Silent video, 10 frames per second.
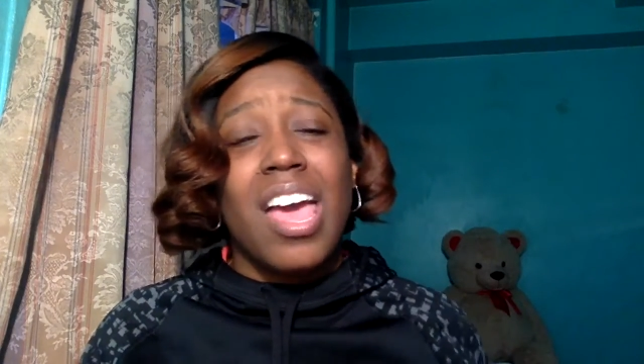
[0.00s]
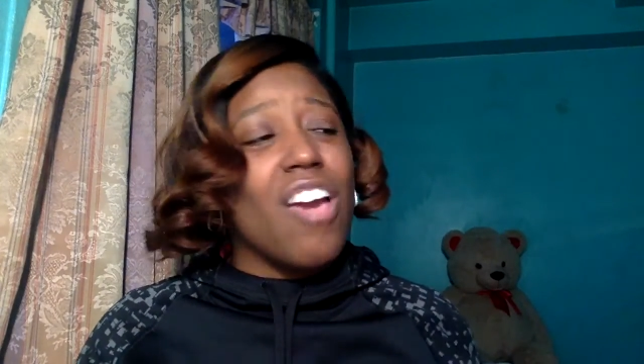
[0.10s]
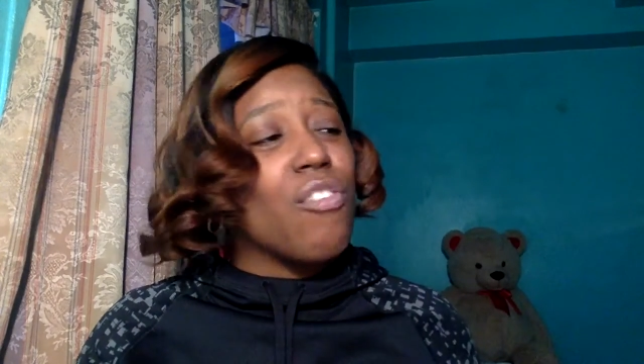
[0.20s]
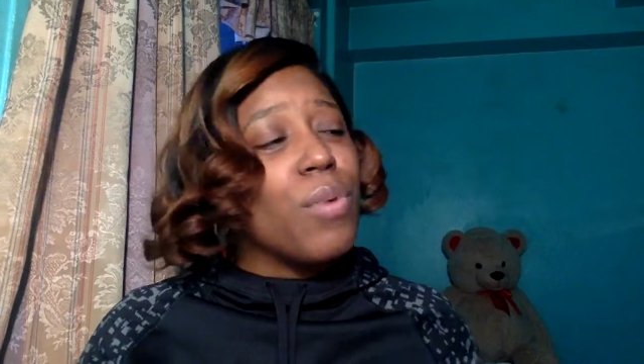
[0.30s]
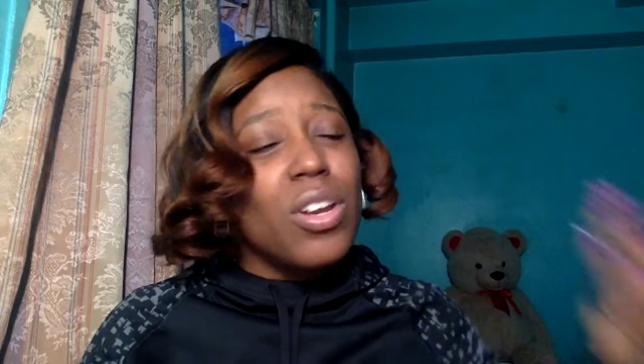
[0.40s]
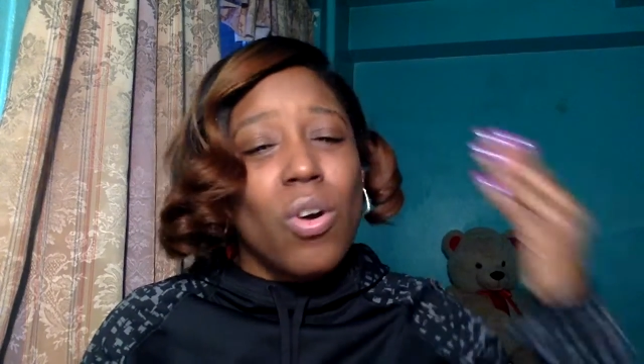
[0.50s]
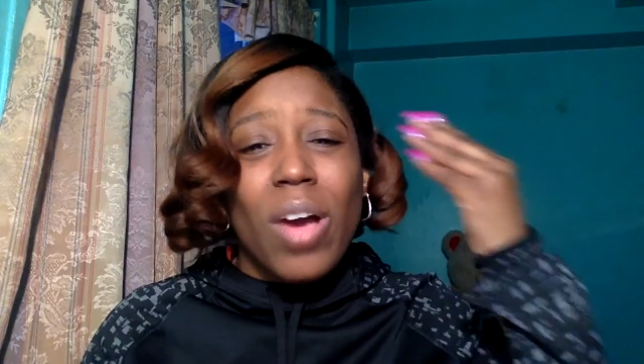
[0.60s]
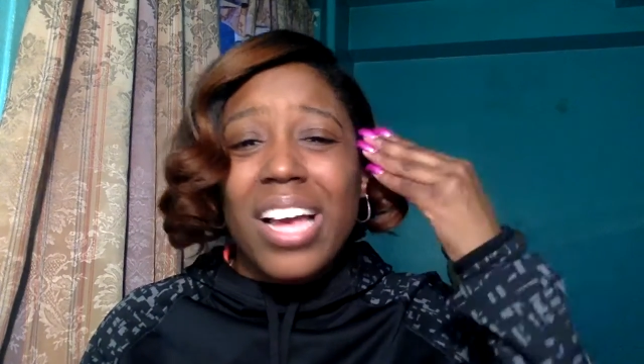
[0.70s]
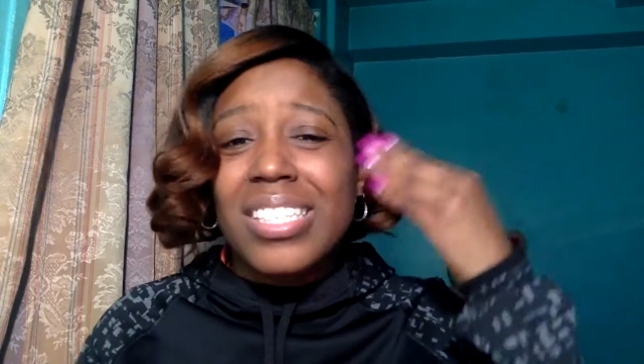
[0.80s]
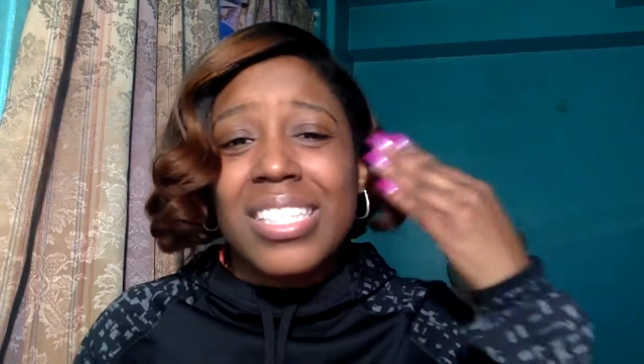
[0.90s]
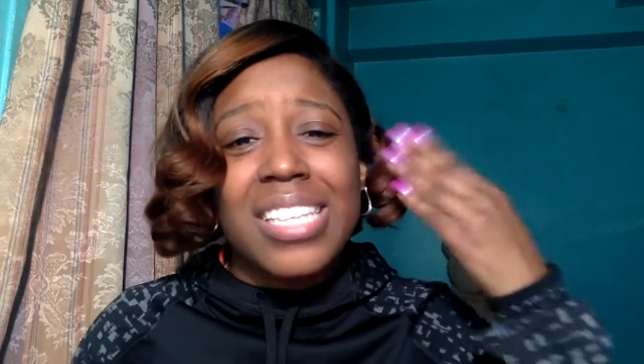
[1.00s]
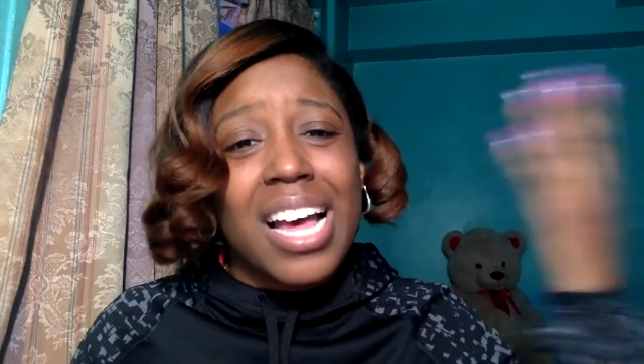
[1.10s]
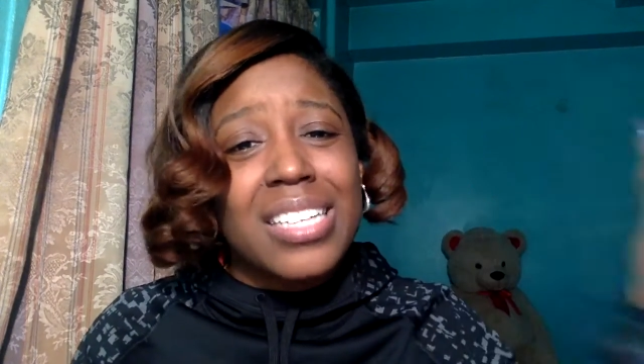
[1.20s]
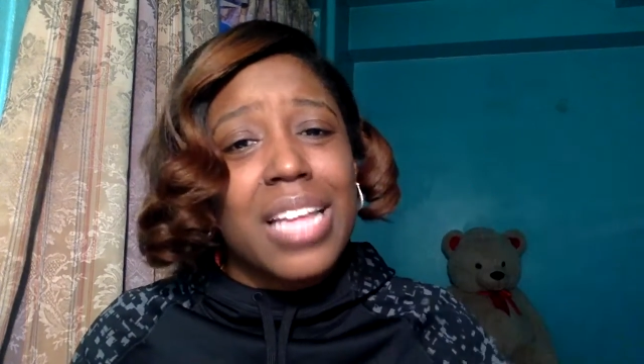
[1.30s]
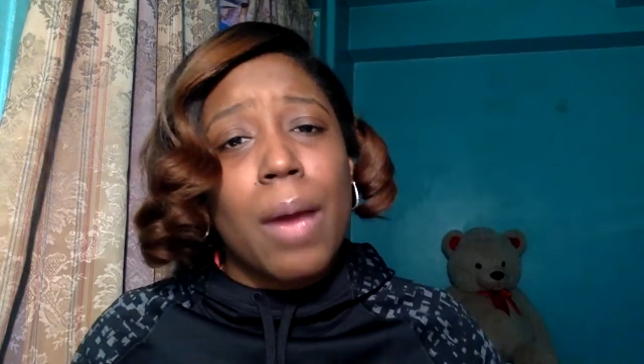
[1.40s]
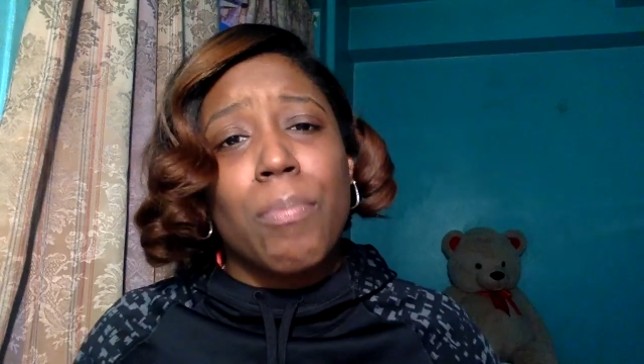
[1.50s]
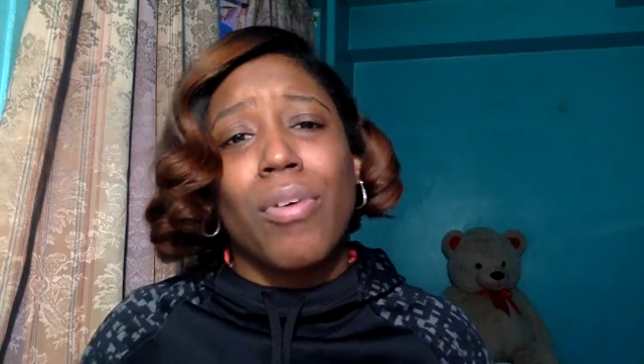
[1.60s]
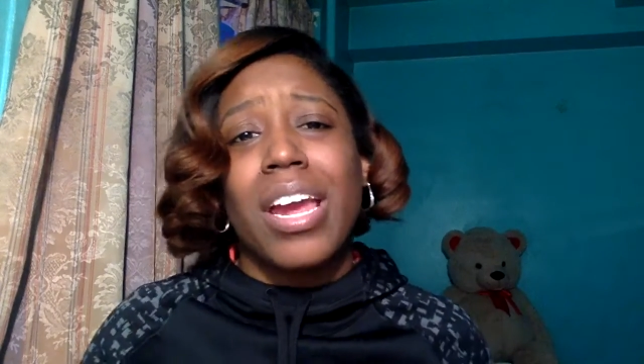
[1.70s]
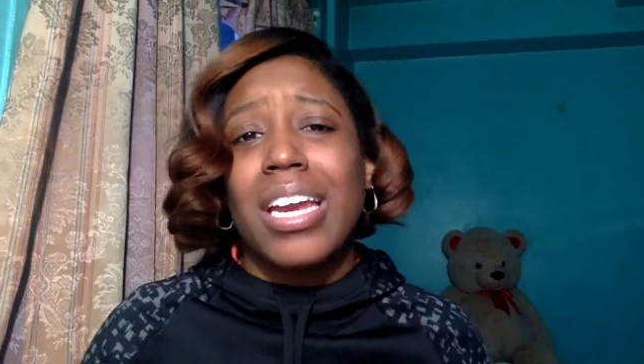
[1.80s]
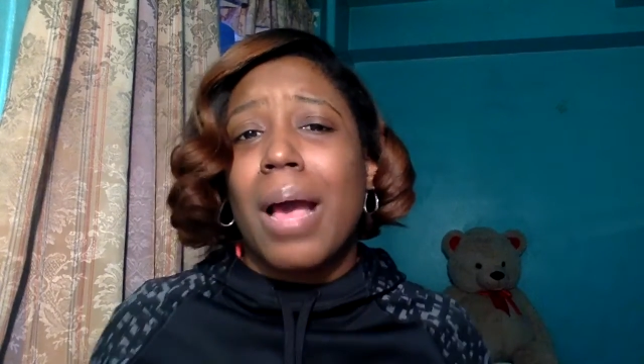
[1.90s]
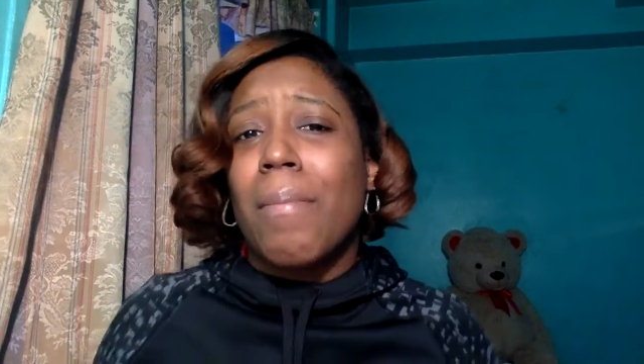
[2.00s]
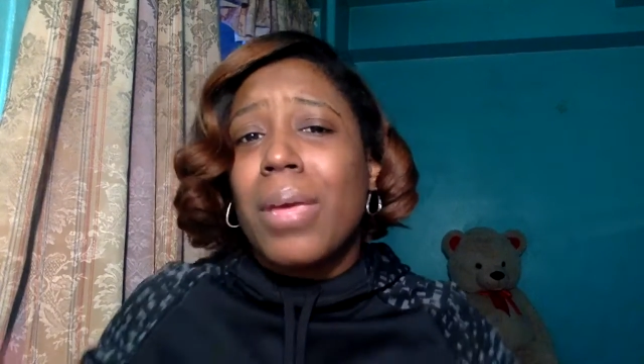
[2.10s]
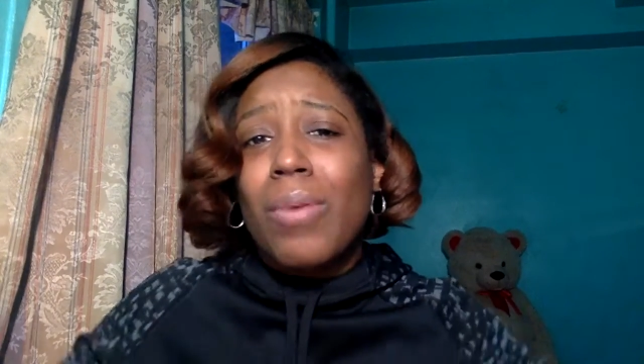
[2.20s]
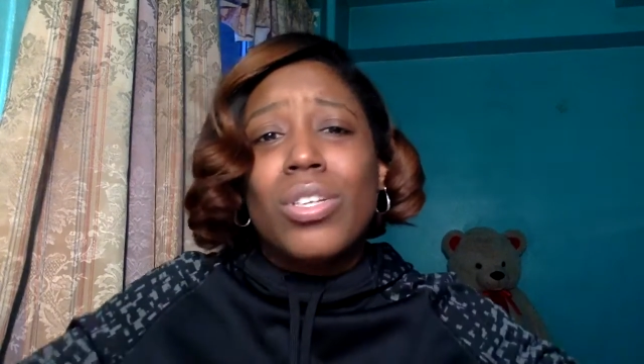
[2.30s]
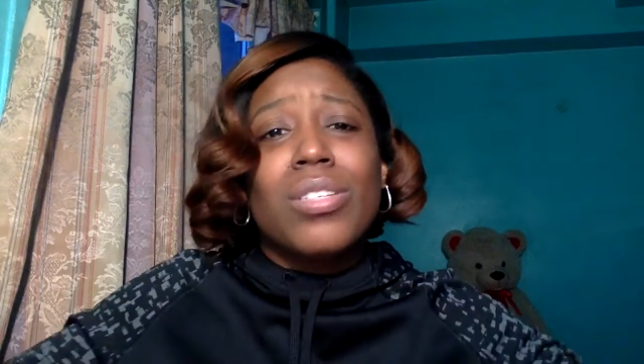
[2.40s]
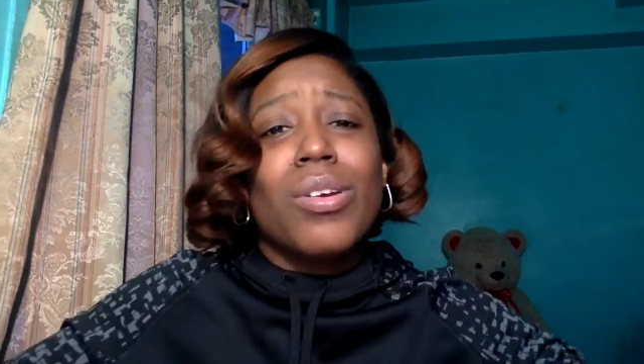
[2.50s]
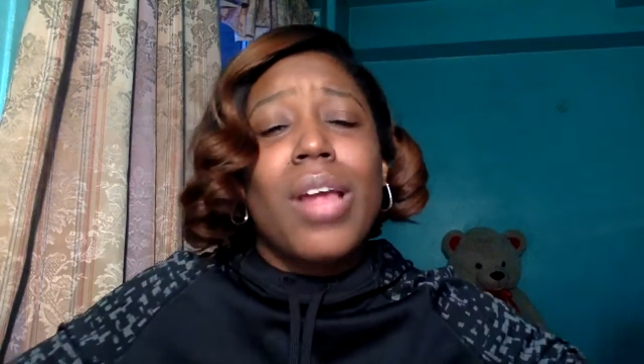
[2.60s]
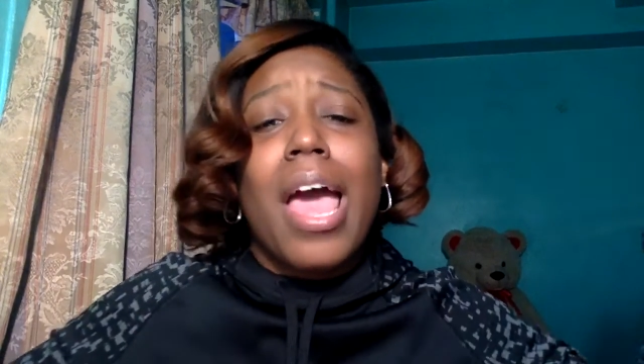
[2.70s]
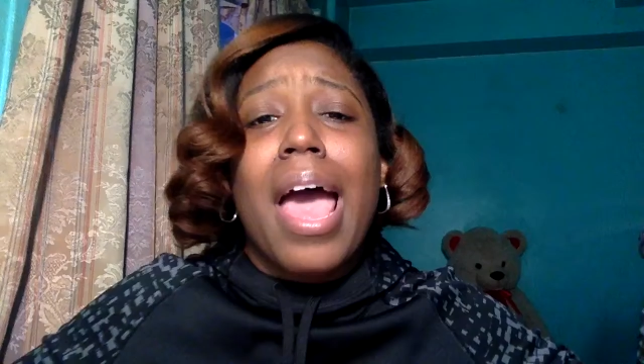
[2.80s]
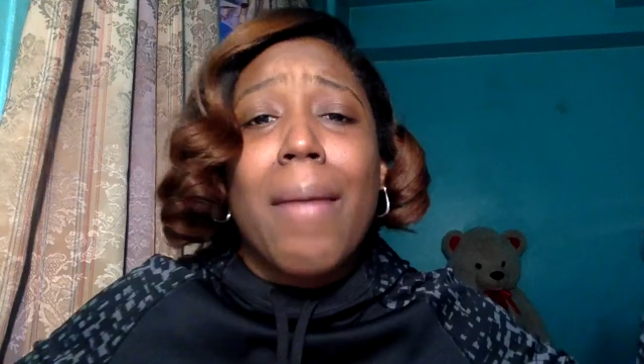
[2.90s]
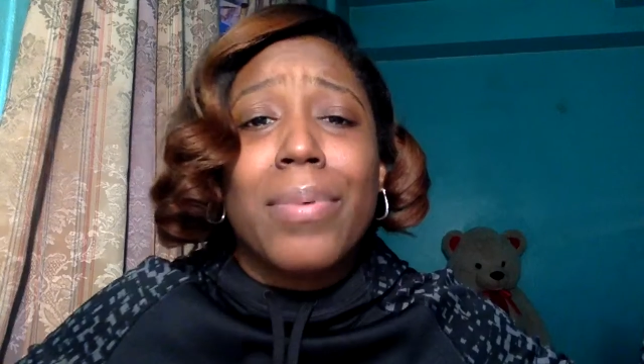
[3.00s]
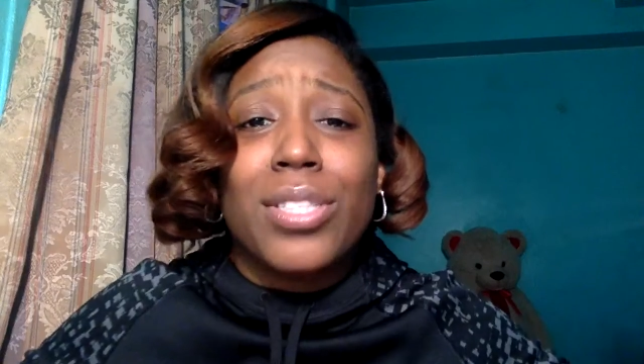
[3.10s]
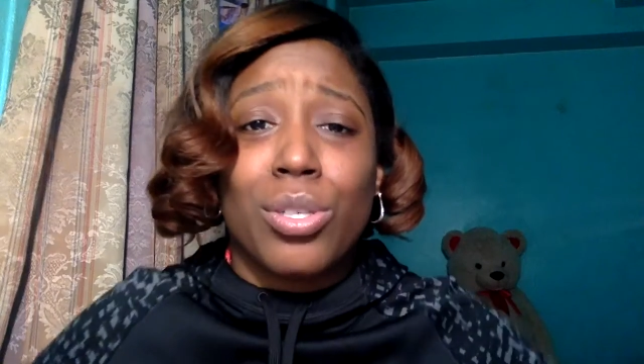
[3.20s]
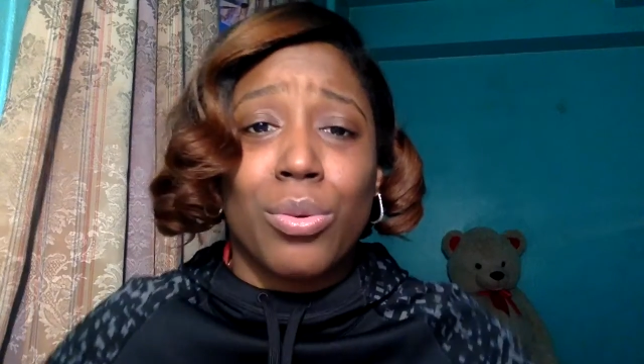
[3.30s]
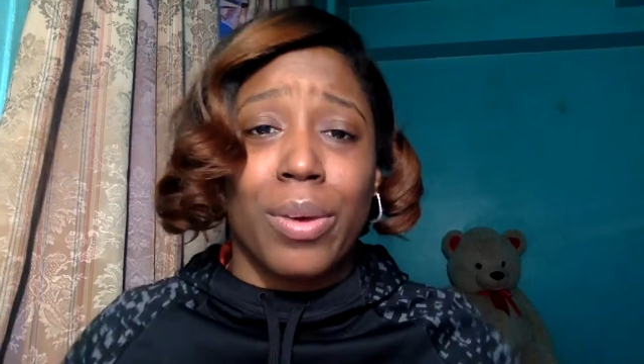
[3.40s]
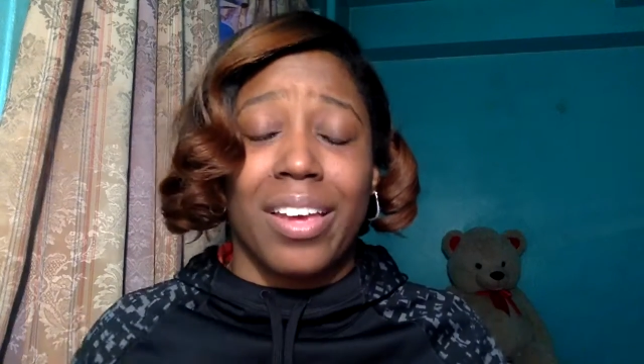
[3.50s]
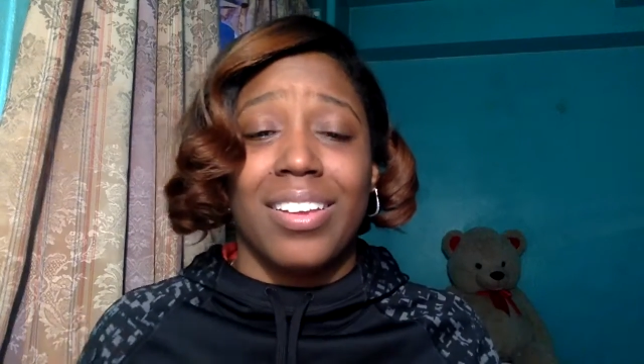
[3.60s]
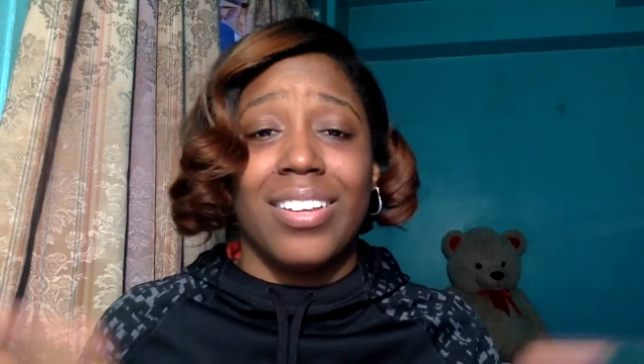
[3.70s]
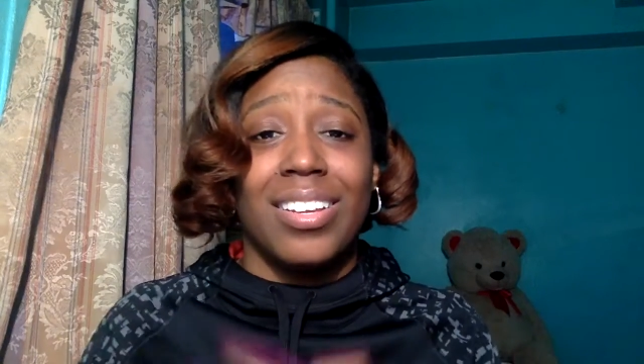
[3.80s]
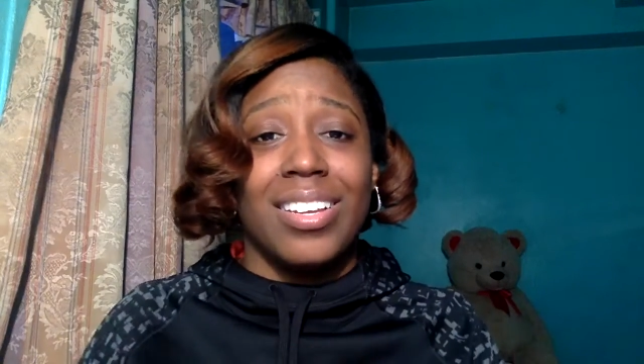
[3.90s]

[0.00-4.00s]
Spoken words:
if we don't exercise that brain, I mean, what's going to happen to it?